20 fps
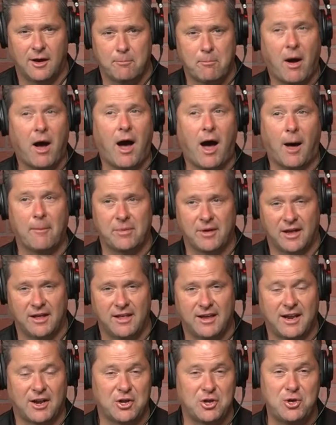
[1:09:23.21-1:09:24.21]
Pop.
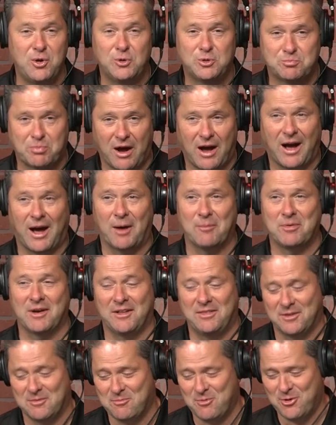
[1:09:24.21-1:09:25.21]
I got a huge pop
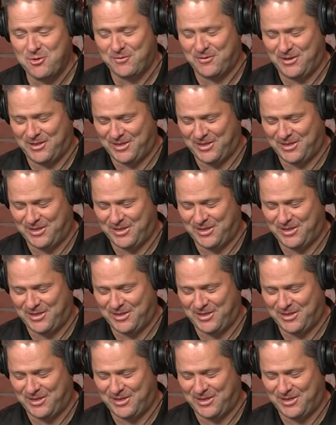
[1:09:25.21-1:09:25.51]
in the movie